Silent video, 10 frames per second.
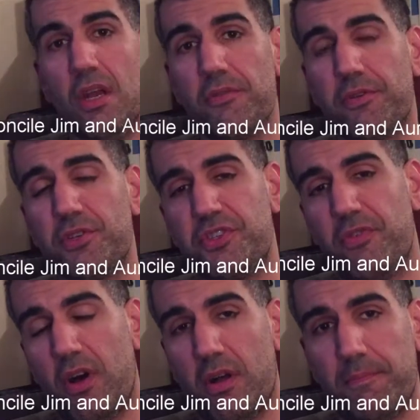First of
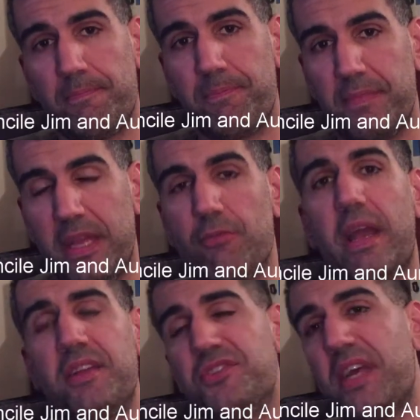all, it
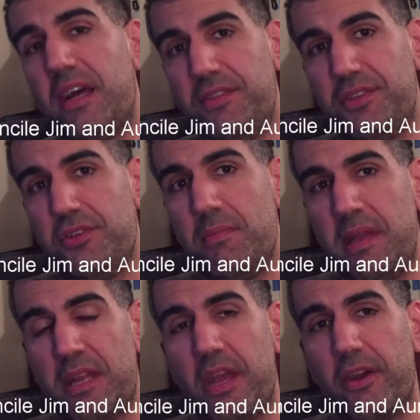reconciled the two
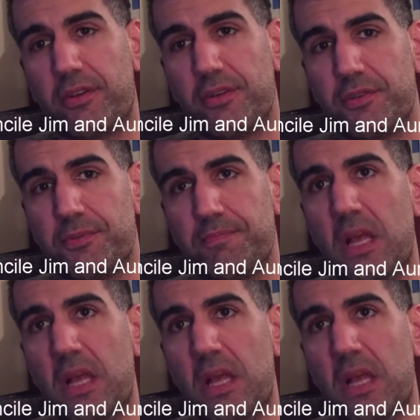main characters.